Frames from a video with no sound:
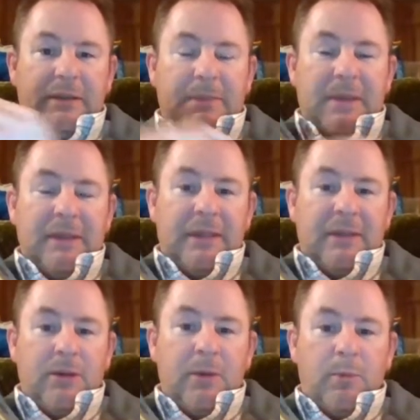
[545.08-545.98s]

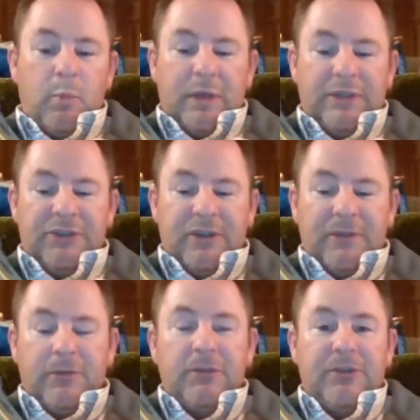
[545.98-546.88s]
depending on which
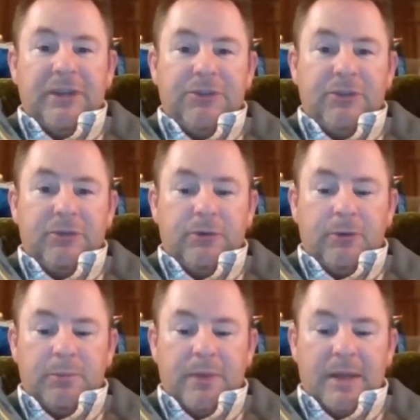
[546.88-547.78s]
First Nations
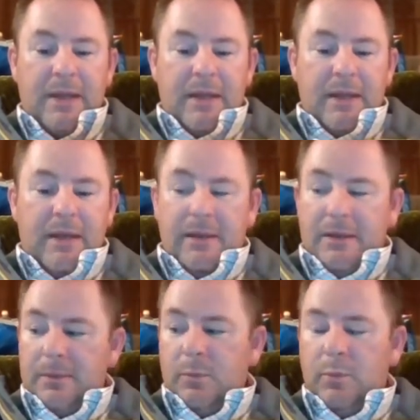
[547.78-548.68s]
group
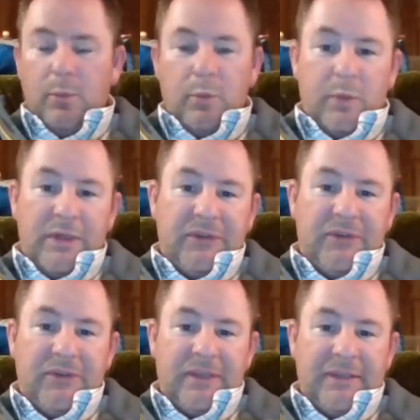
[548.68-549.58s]

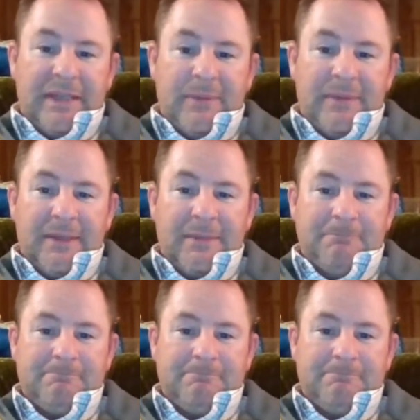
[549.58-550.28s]
was naming them.